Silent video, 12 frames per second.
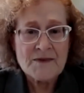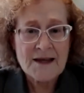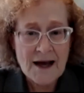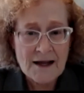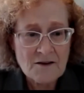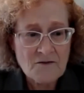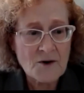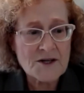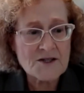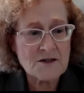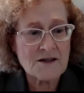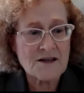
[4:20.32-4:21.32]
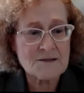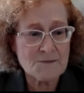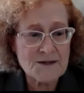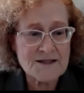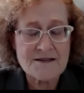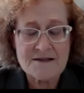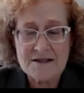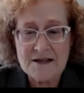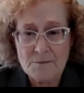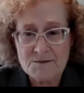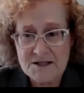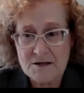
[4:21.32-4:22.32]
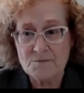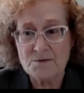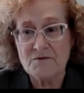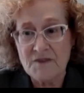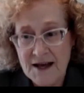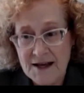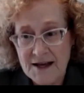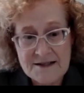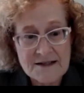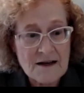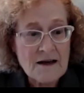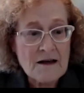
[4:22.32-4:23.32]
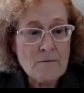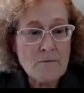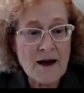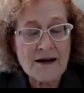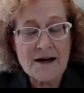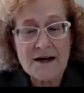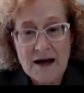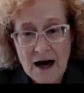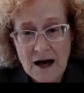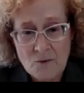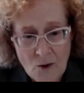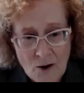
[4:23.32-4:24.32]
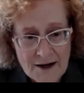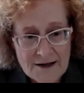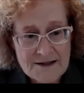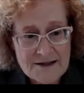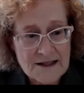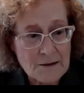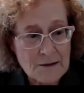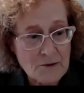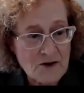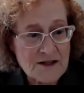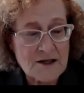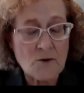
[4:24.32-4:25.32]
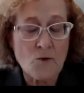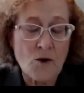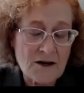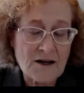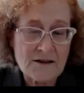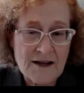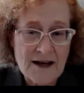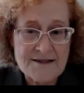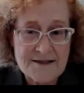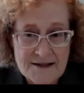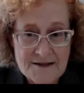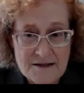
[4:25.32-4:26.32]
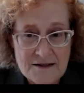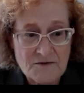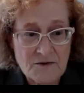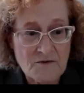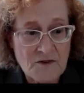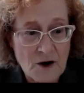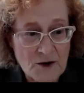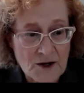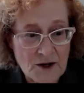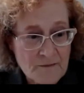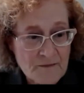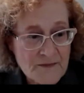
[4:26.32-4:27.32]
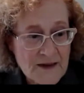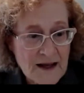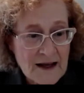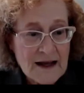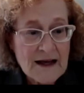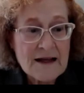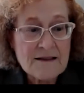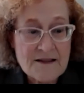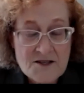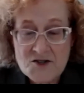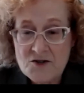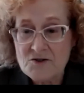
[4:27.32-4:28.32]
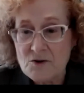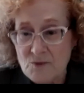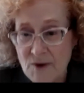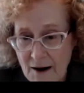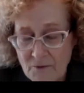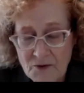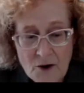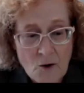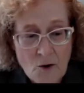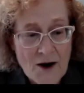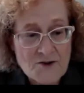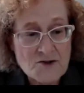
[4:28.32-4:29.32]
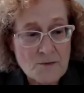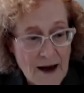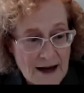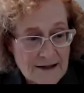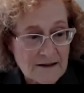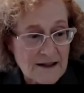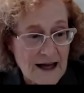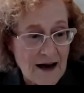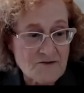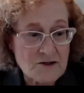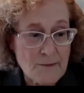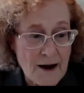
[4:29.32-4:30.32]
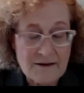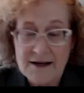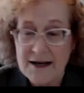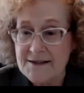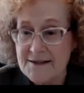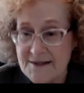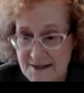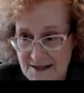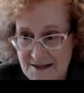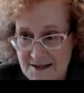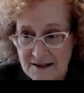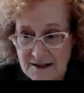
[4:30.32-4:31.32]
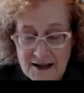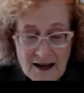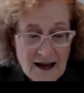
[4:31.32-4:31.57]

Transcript: California took explicit steps to prevent many non-white, immigrant, and working class citizens from voting. This turned around, though, quite dramatically after about 1960,